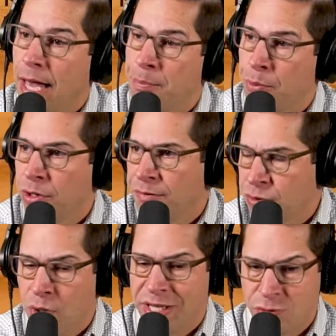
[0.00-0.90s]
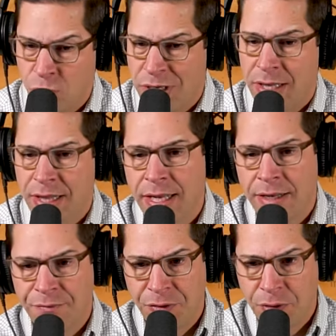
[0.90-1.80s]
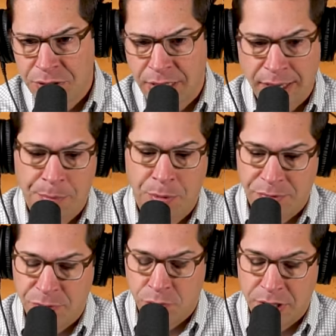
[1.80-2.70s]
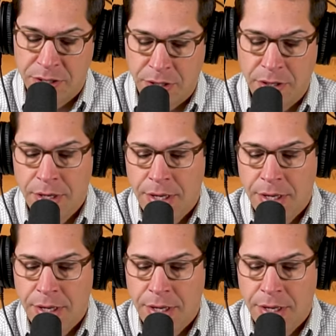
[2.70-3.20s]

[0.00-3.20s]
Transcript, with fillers: April of 2020 than it feels like April of this year.